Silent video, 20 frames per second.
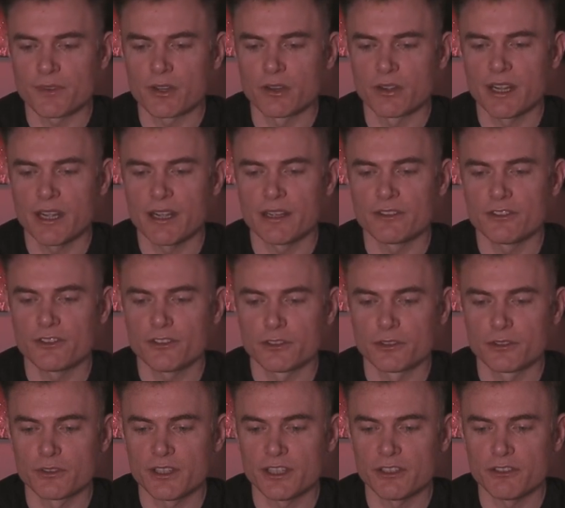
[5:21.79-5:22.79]
Okay,
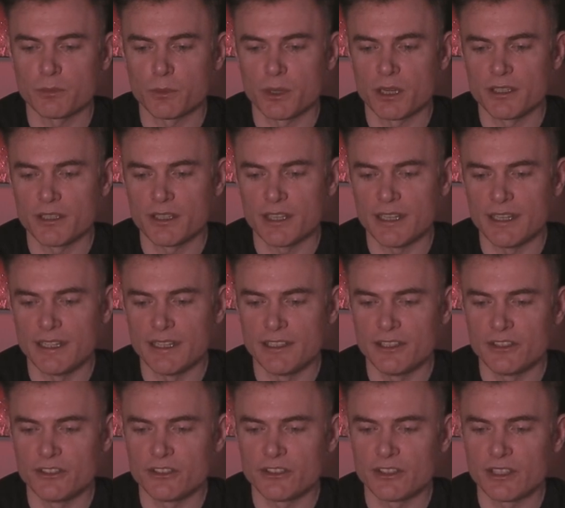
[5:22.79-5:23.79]
so this one
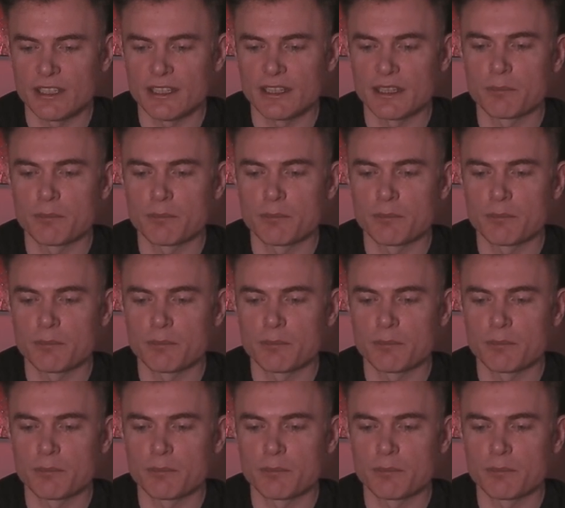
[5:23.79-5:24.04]
is